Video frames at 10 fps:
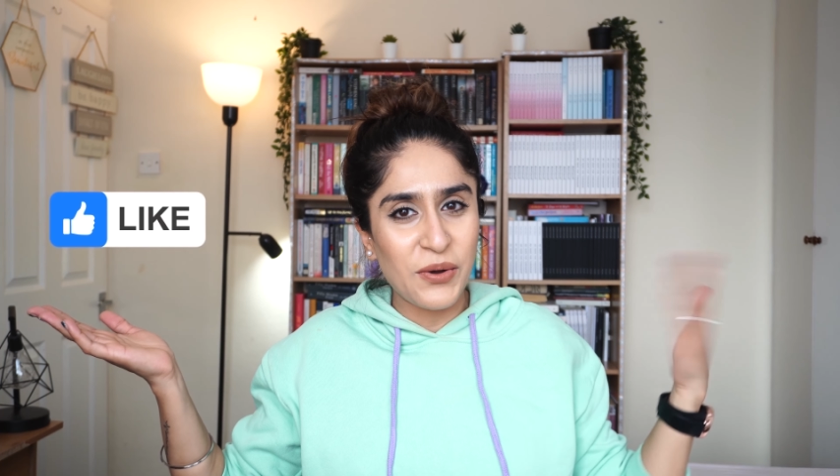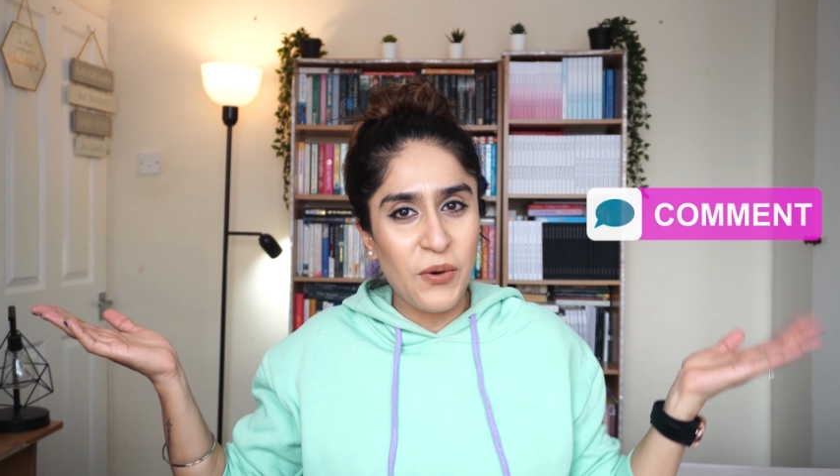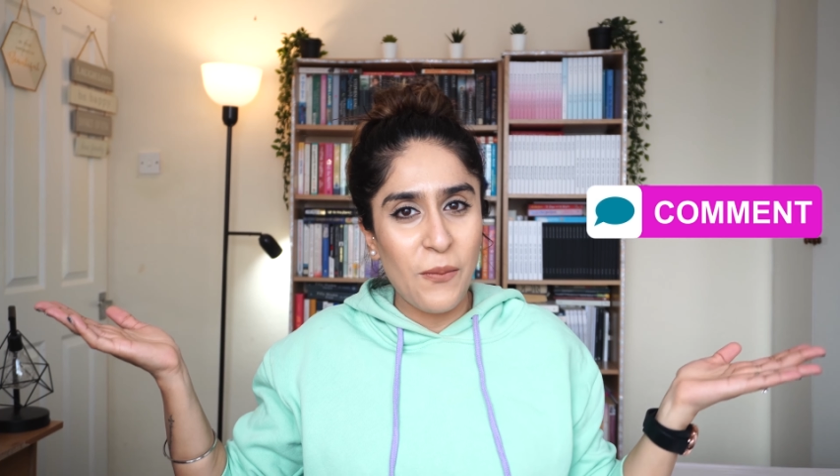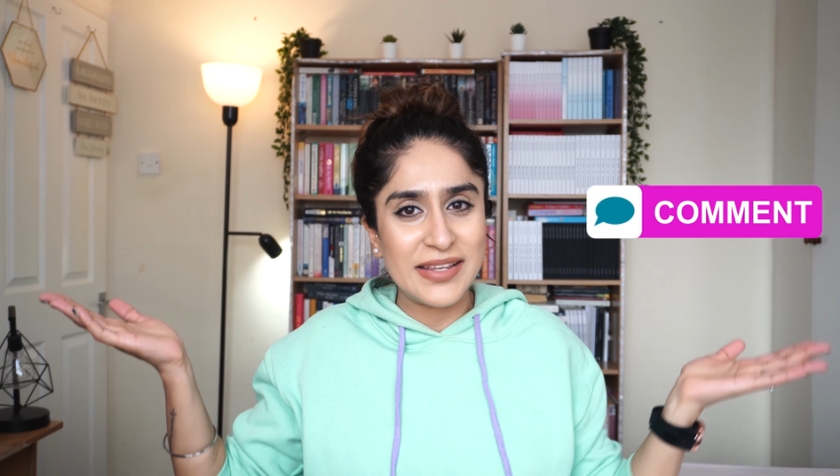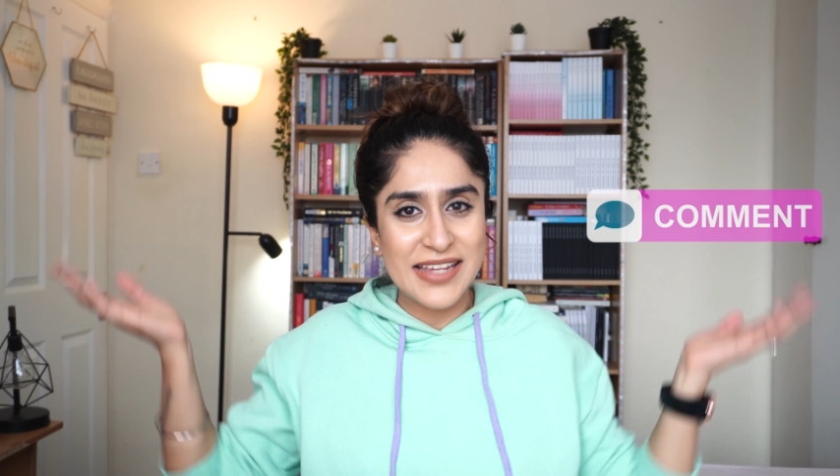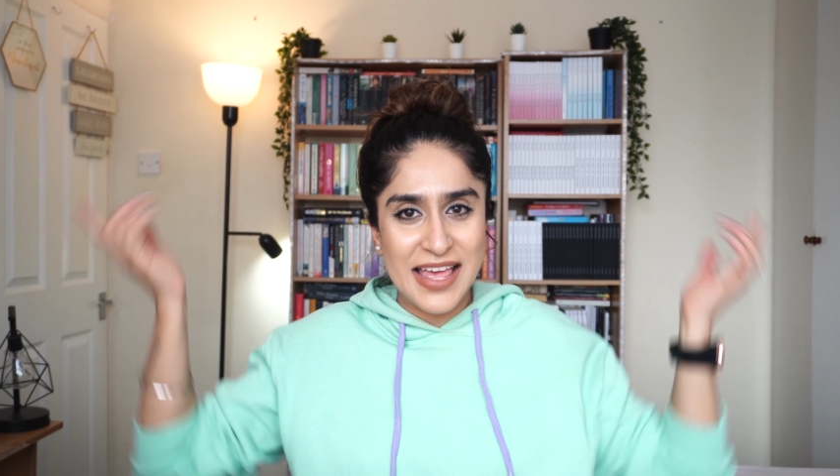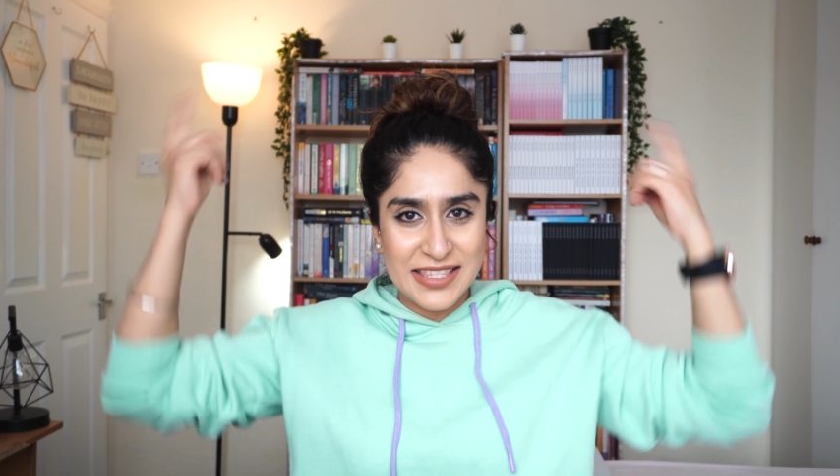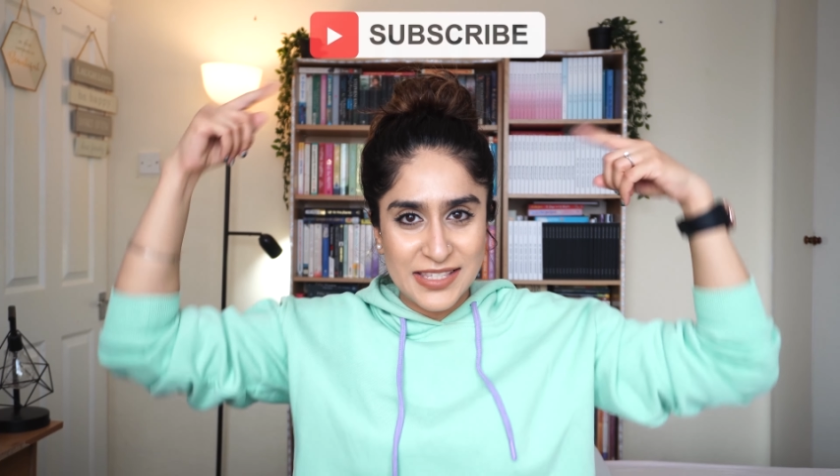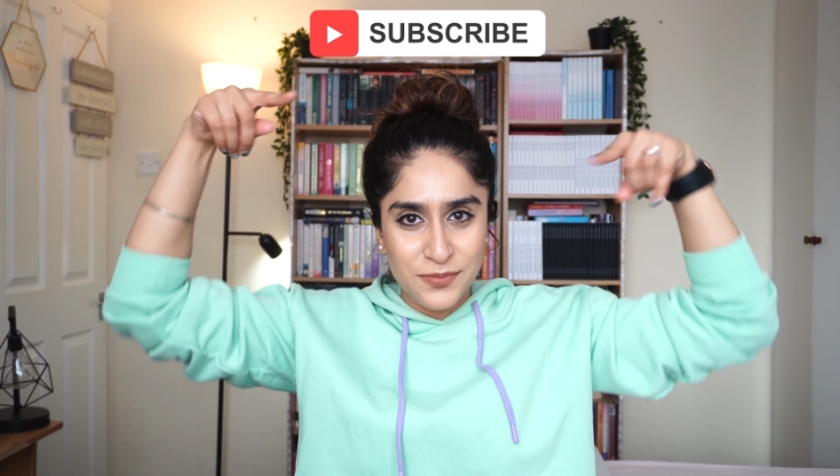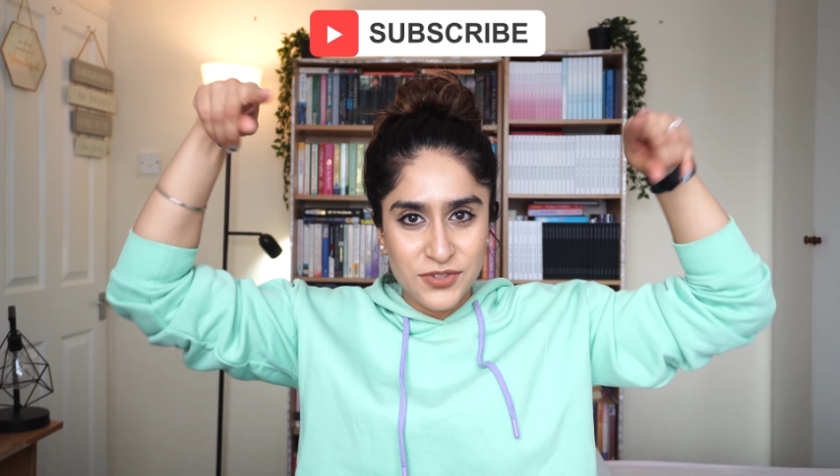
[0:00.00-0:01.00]
comment and
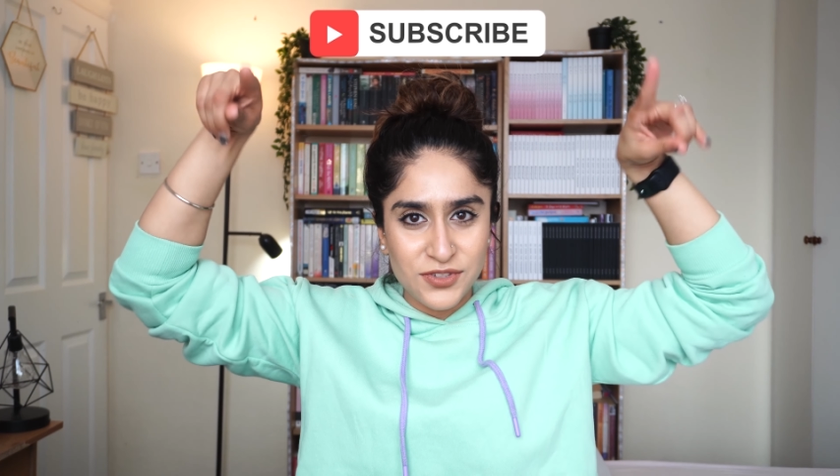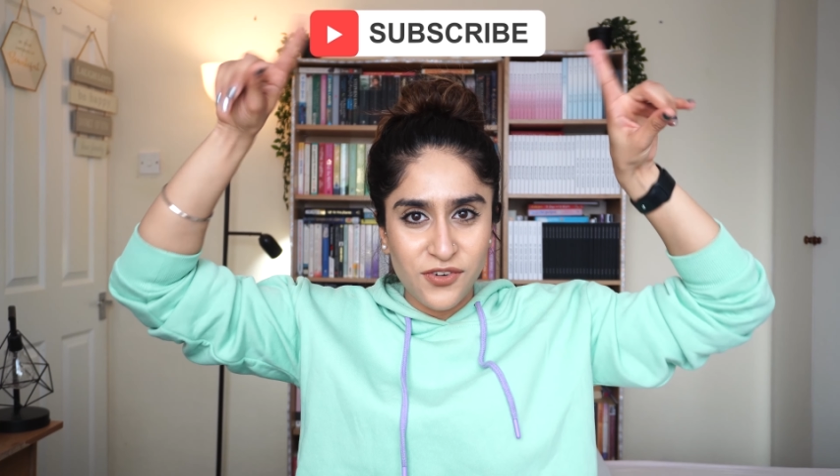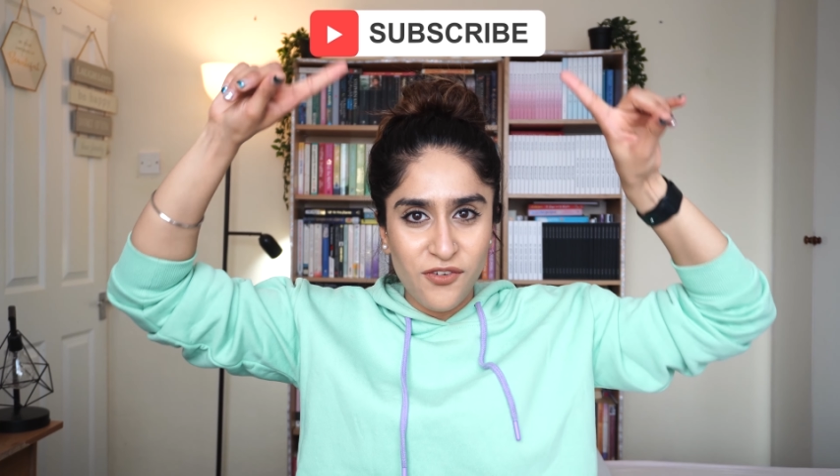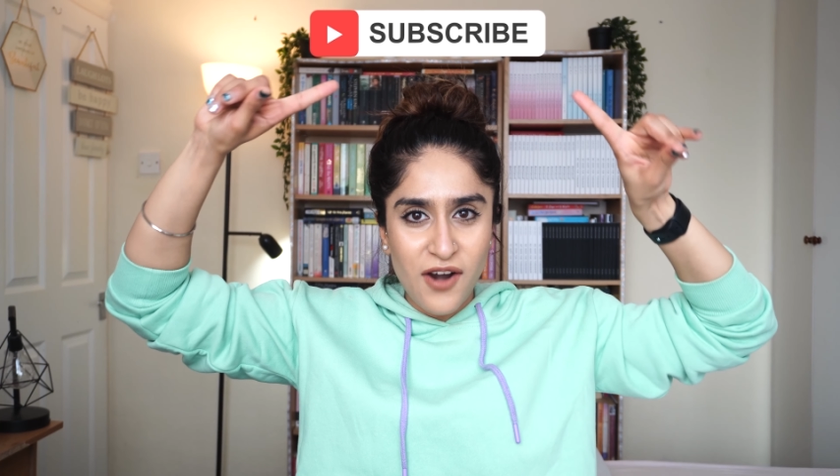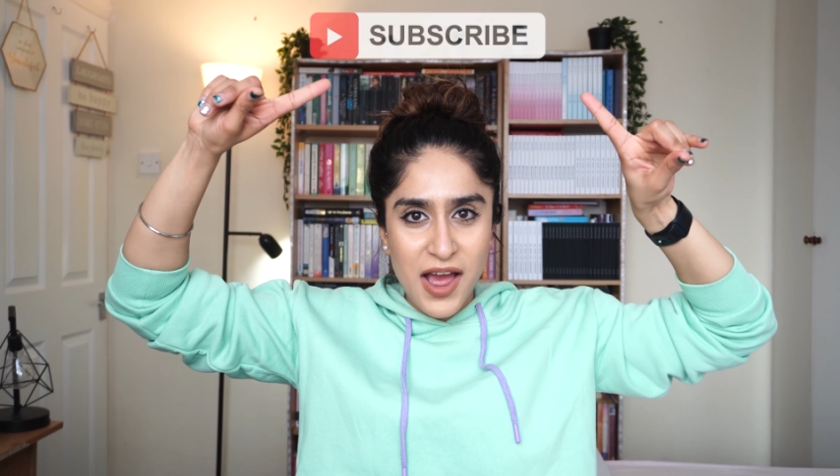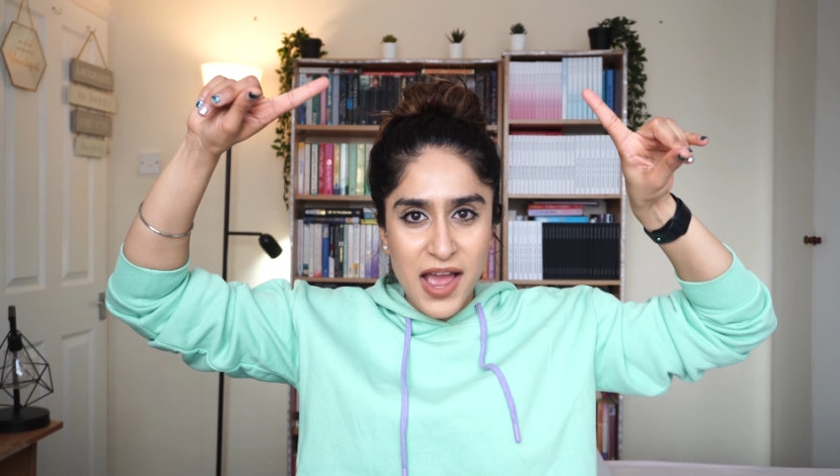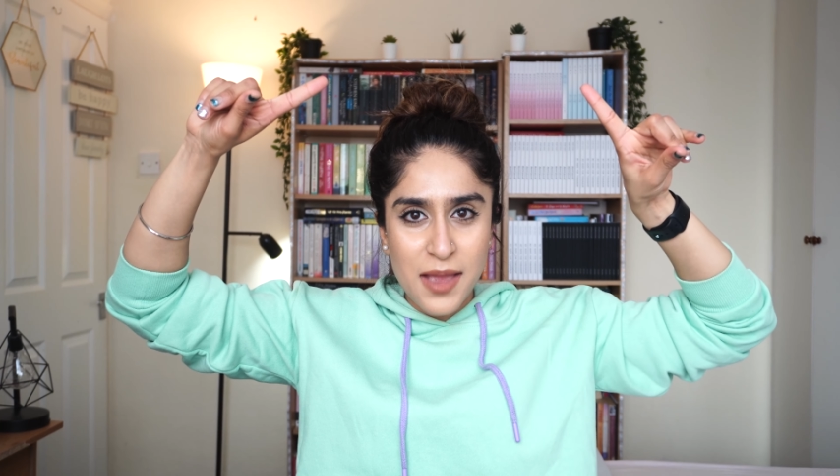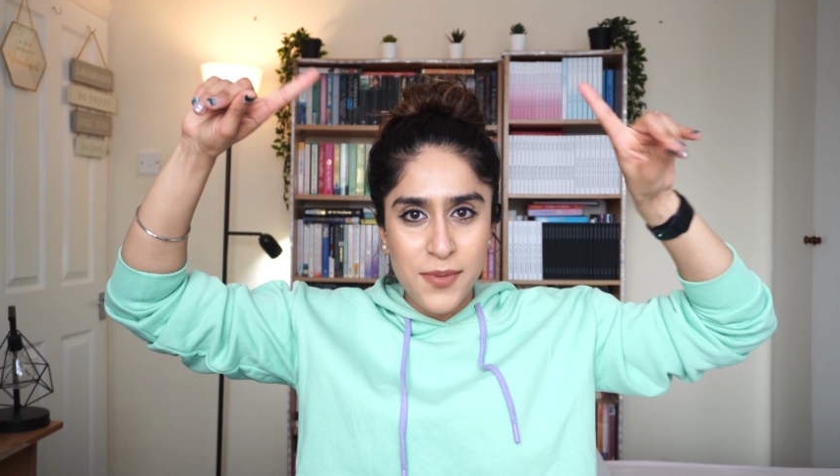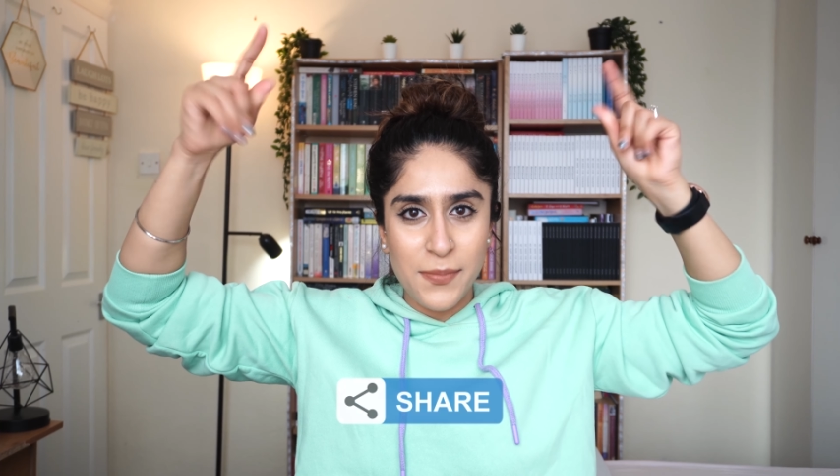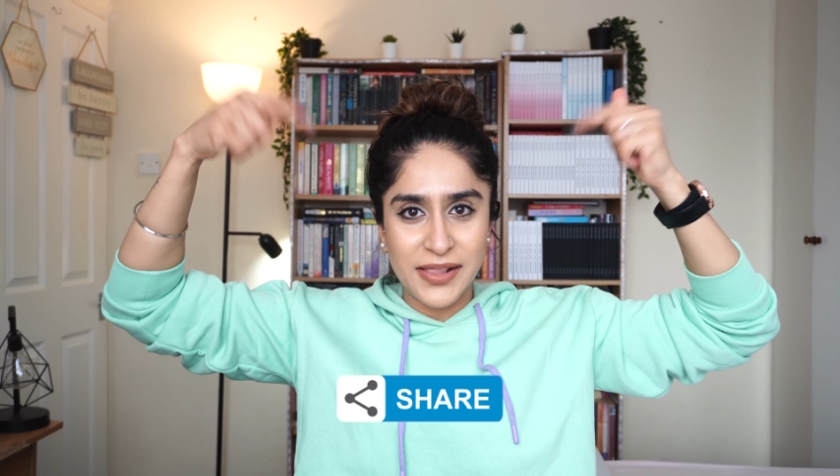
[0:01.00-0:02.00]
subscribe.